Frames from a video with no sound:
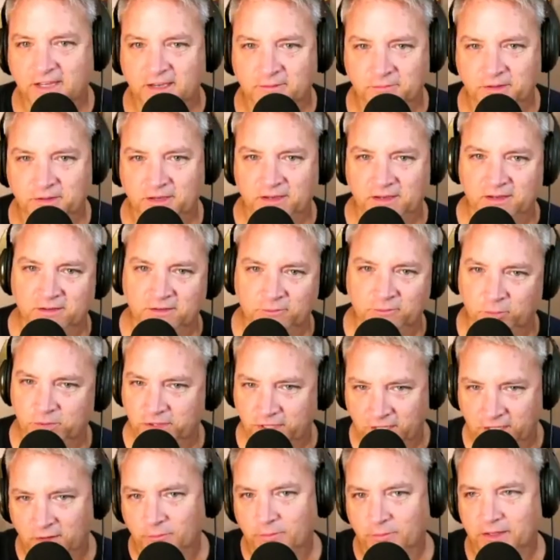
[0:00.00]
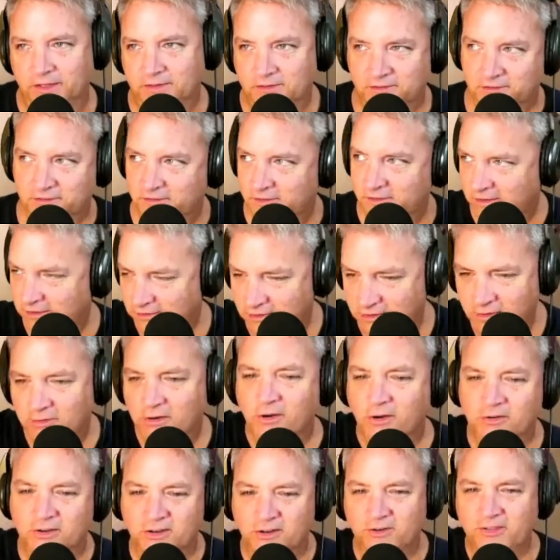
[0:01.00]
me with the helmet. Just you
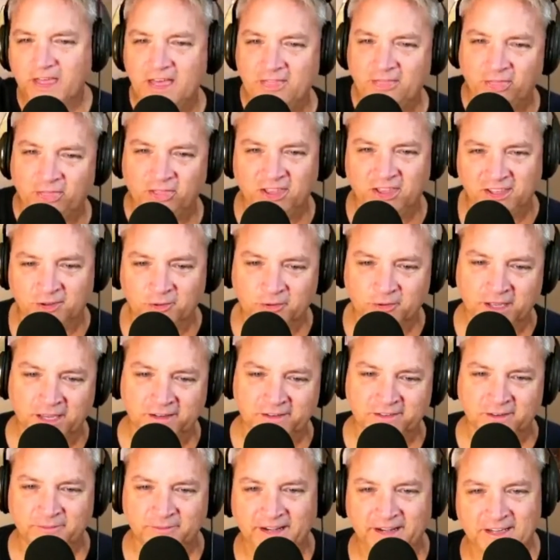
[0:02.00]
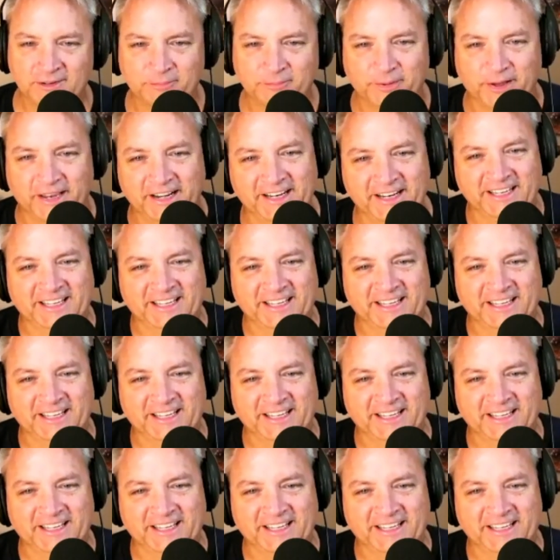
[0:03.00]
go do that thing. Go kick somebody's butt.